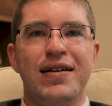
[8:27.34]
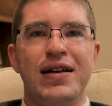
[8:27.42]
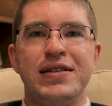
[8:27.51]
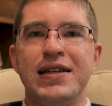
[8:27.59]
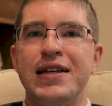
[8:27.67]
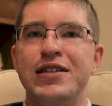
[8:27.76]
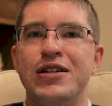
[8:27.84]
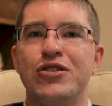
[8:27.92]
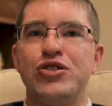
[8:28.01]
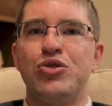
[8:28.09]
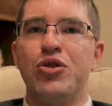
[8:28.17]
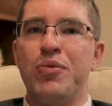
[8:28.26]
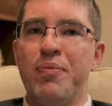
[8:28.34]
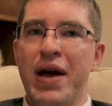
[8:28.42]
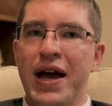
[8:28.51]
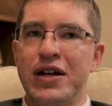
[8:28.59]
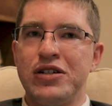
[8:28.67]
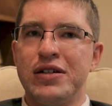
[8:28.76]
It's easier to
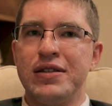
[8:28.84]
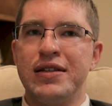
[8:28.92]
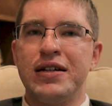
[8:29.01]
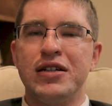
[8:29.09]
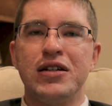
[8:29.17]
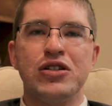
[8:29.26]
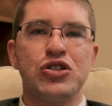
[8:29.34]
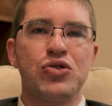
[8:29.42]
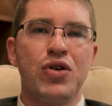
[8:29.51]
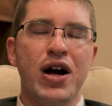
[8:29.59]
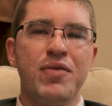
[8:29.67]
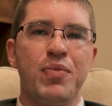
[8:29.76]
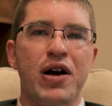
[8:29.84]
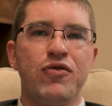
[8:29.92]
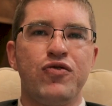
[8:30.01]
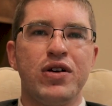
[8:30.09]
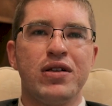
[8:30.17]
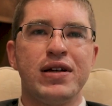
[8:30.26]
imagine than to describe my
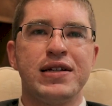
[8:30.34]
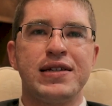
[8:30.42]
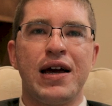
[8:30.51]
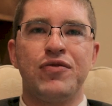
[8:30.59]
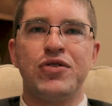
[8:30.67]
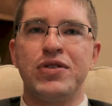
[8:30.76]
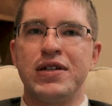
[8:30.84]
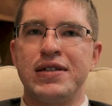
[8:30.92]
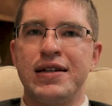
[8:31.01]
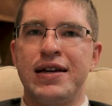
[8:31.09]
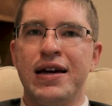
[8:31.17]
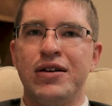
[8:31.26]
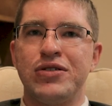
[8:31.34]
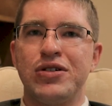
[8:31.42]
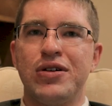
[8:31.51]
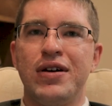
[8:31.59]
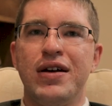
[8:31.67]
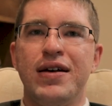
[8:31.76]
feelings after this
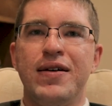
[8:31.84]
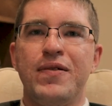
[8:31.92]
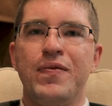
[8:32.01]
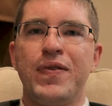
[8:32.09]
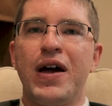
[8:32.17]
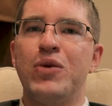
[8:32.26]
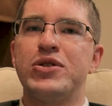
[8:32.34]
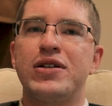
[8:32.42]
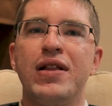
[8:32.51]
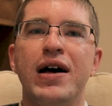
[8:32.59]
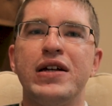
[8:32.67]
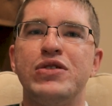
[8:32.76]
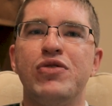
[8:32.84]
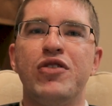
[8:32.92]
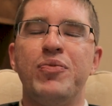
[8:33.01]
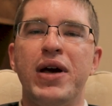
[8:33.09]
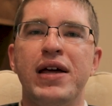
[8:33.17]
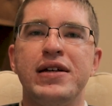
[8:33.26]
encounter. I was glad to
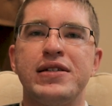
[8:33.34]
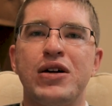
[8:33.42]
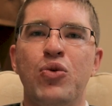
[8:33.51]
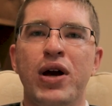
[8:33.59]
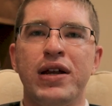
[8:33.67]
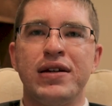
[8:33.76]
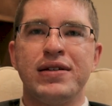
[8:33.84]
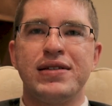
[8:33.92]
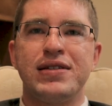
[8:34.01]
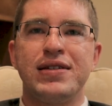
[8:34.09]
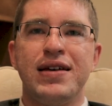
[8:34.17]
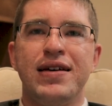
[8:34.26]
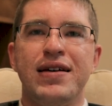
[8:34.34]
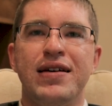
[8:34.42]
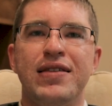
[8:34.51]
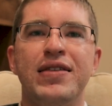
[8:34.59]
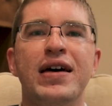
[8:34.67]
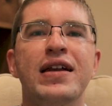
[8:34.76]
have made his acquaintance.
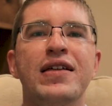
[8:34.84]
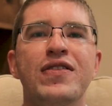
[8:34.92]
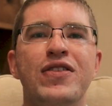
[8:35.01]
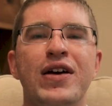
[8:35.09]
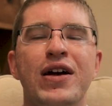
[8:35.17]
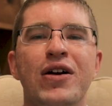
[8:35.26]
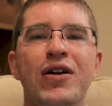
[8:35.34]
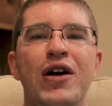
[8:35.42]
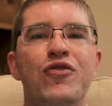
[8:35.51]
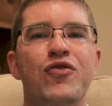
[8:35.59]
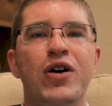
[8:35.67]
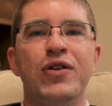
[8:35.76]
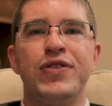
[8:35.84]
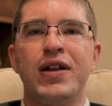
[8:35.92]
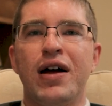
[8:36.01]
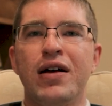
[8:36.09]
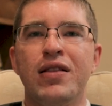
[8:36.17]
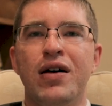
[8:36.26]
Then and there, I felt
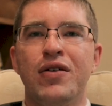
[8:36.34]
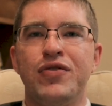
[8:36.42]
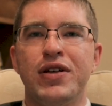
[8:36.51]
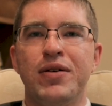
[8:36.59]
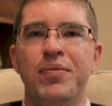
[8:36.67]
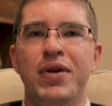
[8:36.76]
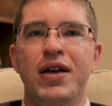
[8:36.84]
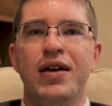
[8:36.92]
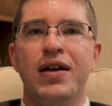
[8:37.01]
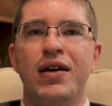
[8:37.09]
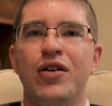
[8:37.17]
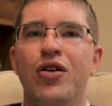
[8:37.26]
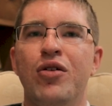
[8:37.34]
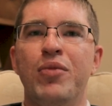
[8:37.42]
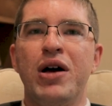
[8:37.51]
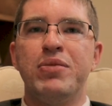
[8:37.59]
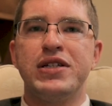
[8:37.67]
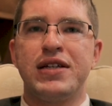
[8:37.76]
that I loved him, and all
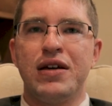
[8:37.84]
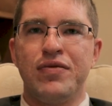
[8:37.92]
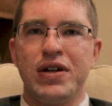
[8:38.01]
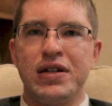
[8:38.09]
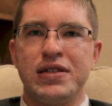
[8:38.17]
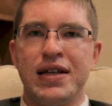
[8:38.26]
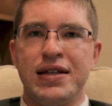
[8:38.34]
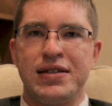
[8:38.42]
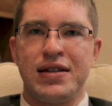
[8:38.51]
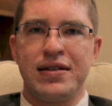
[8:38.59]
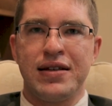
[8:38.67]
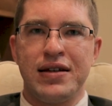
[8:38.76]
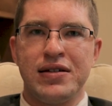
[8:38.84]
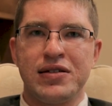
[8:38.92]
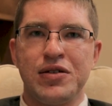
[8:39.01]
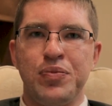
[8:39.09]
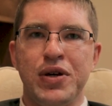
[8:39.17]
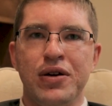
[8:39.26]
my misgivings instantly
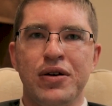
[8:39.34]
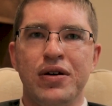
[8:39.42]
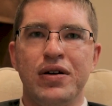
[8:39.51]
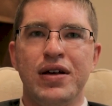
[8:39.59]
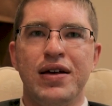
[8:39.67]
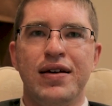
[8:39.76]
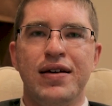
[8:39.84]
disappeared.